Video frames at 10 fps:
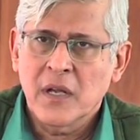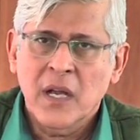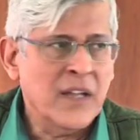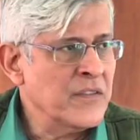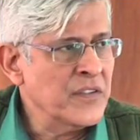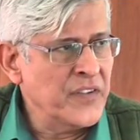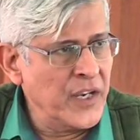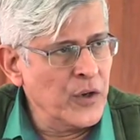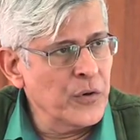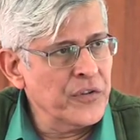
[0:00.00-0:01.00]
As the
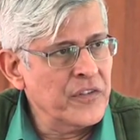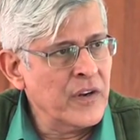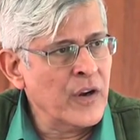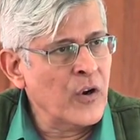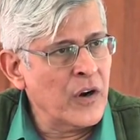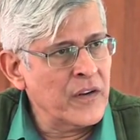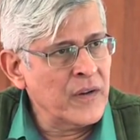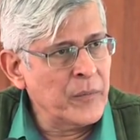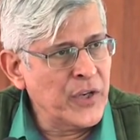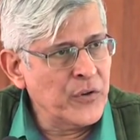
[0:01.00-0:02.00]
saying goes, records
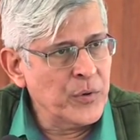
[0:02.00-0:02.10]
are meant to